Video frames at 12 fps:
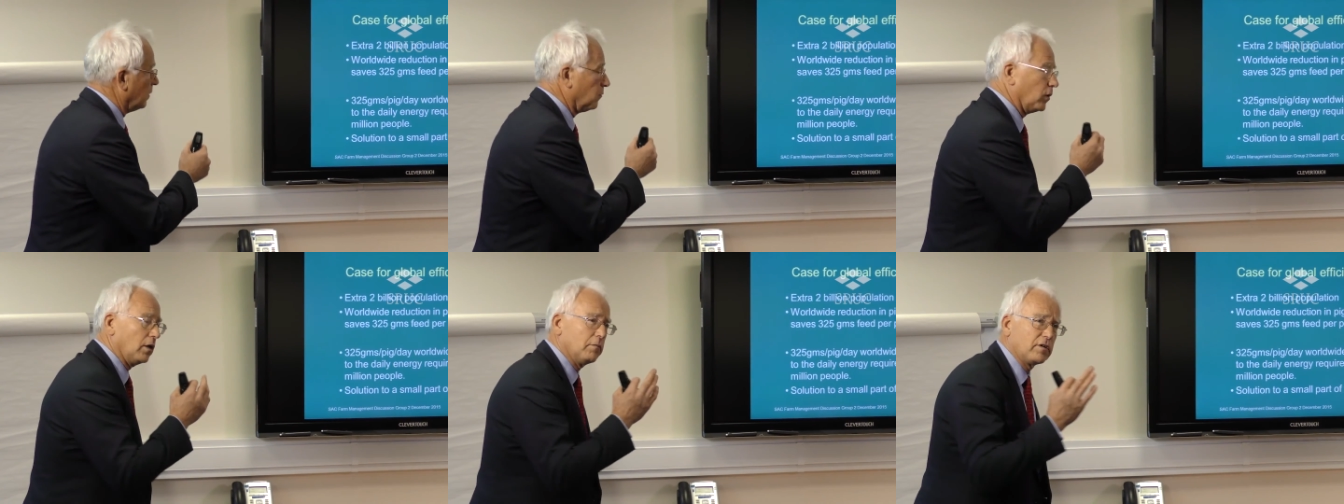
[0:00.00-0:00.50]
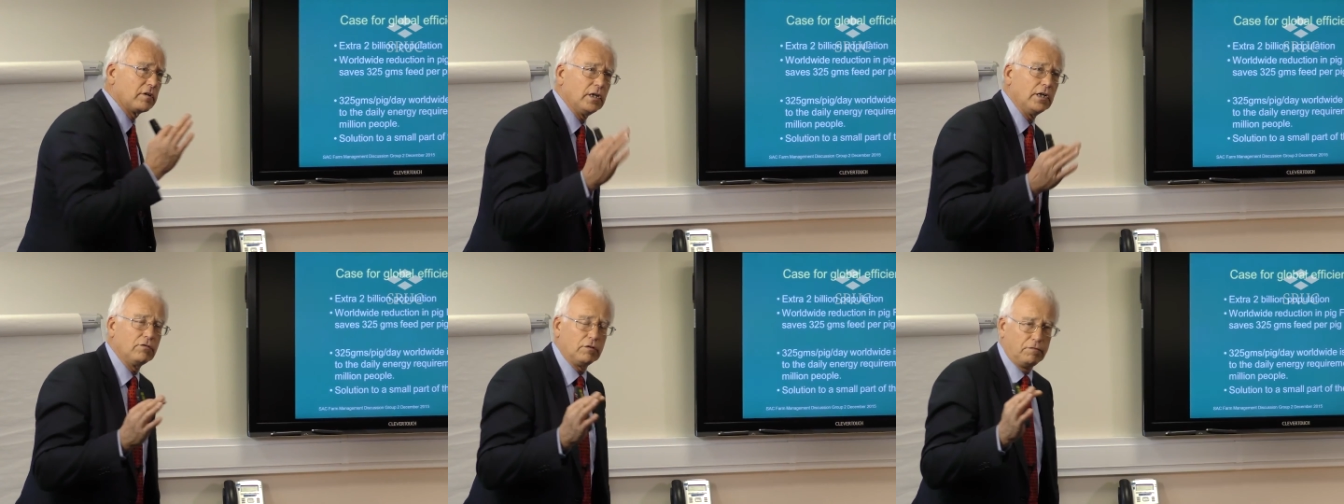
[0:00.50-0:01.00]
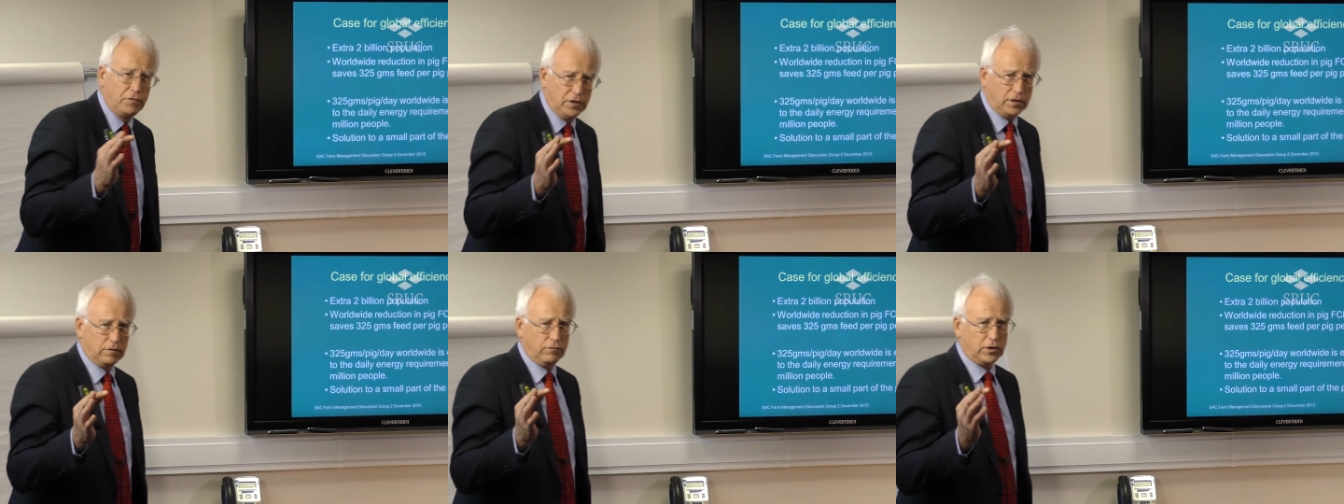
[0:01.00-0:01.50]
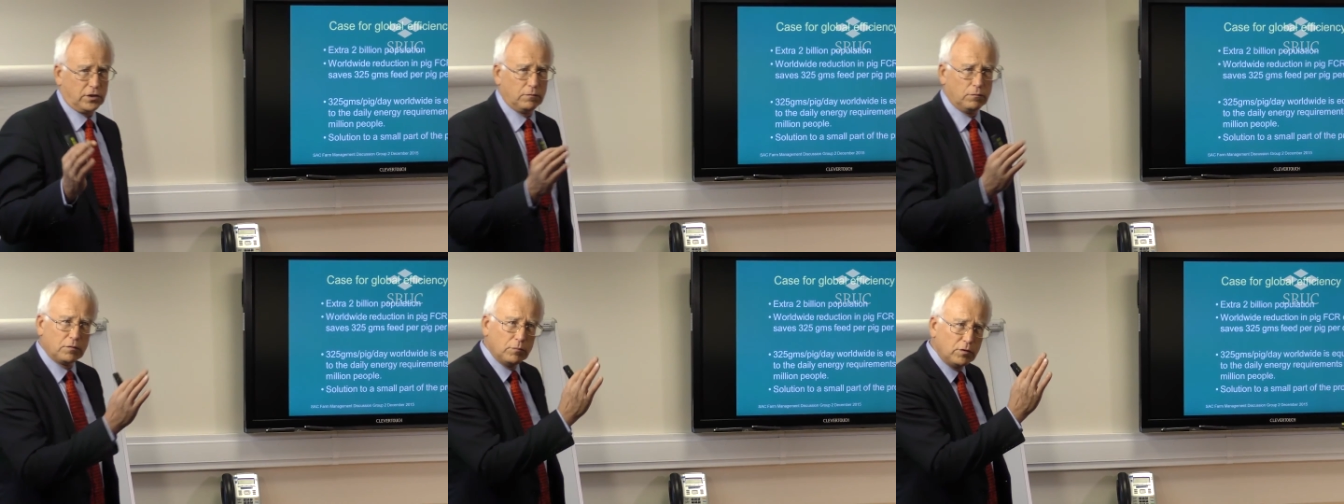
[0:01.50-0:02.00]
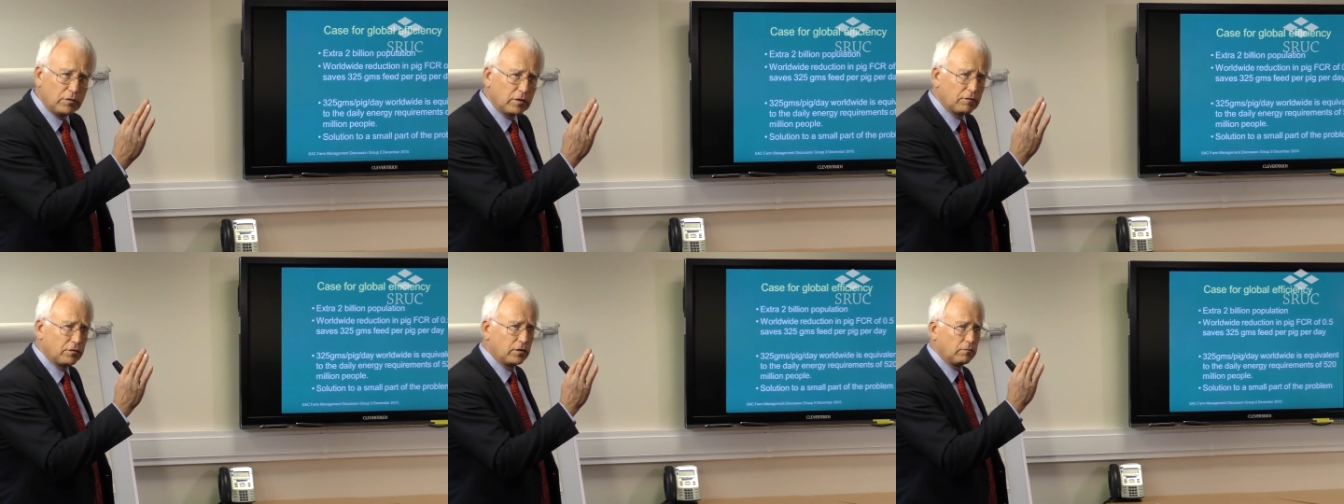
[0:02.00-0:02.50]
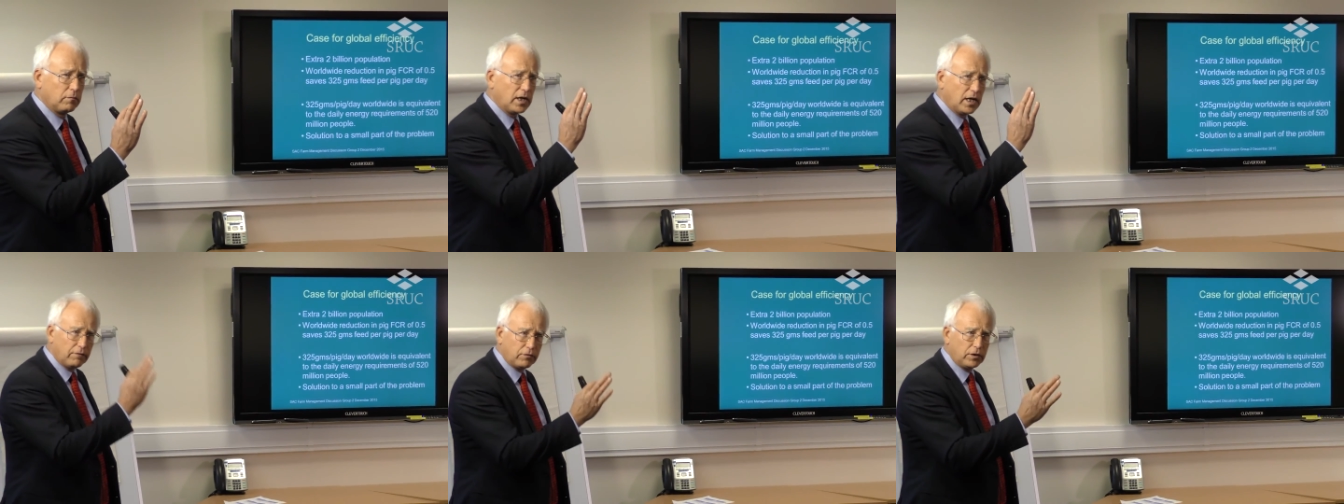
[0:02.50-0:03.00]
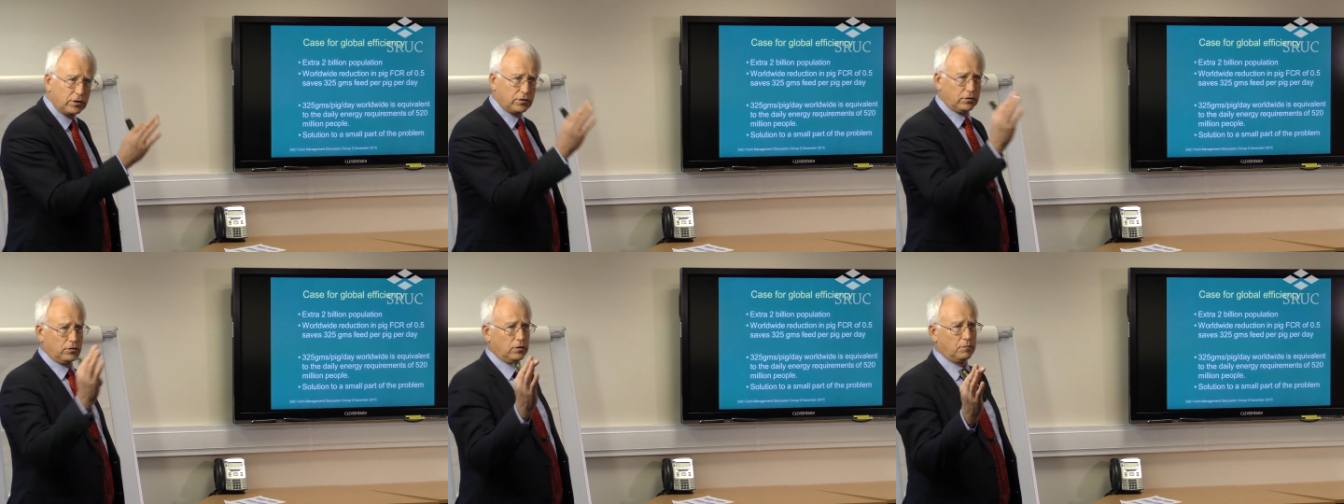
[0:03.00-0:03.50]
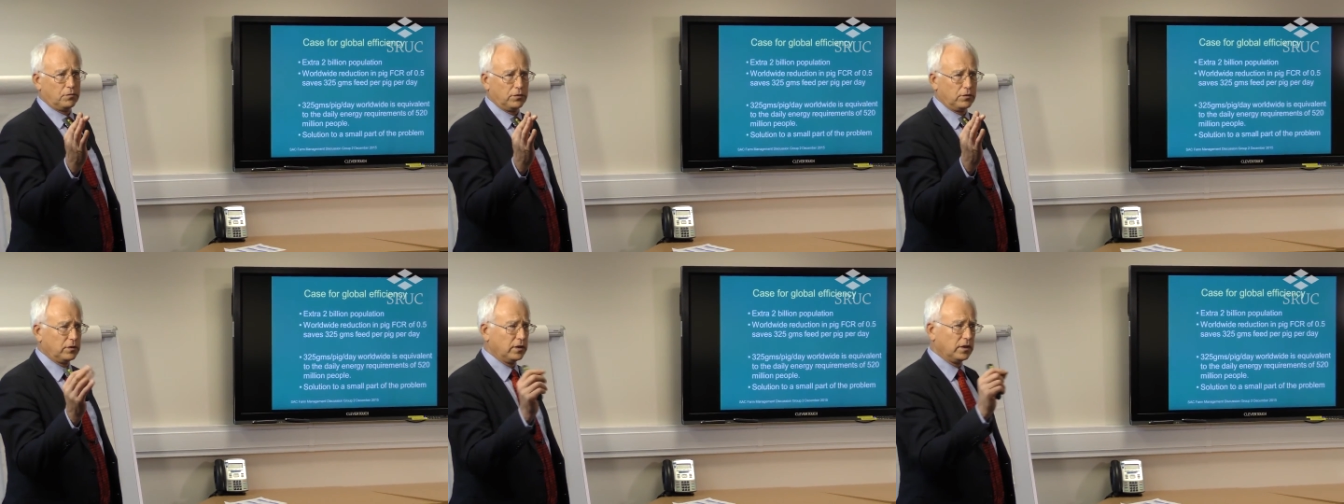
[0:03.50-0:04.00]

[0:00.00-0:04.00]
one of my slides on feed conversion was moving from average to top third,